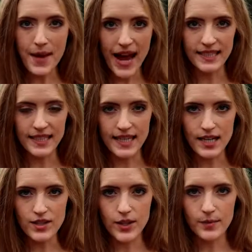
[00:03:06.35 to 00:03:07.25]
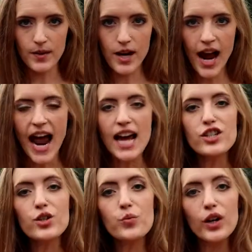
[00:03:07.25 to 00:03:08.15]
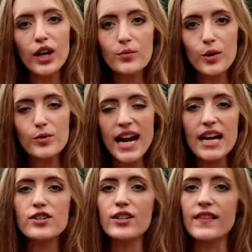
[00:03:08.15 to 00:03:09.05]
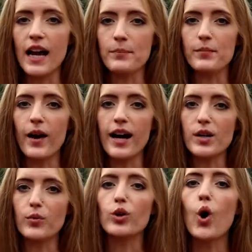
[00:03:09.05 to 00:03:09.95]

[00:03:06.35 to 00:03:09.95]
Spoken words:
back to center. As you work on rotation in the upper body, we're